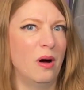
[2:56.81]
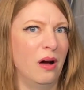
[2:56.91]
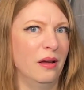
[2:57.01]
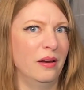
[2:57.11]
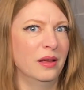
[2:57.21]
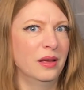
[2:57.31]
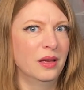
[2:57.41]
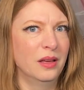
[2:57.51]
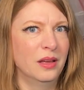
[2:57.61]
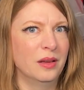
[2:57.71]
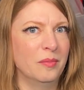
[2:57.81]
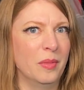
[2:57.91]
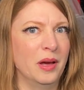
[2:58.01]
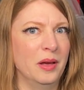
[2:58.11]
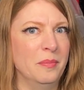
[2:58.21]
on
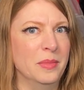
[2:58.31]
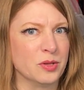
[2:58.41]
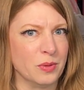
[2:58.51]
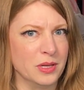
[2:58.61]
my Ms.